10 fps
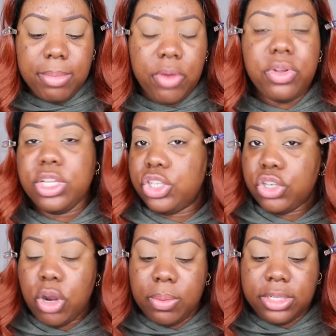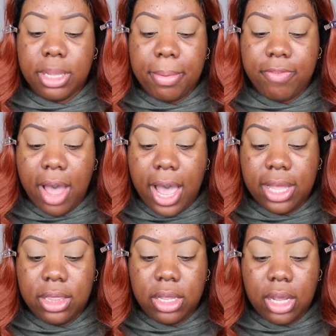not really sure what type of eye
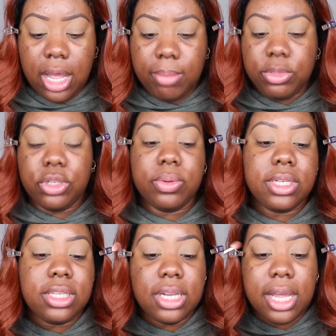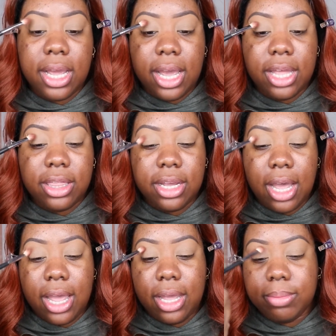look I'm doing today. I think
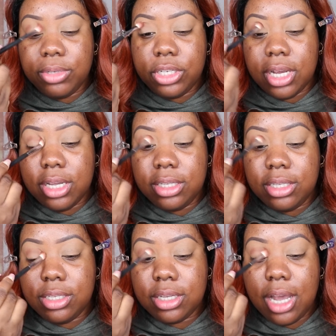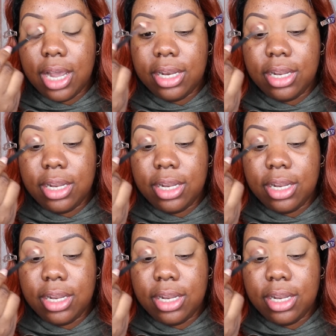I am just kind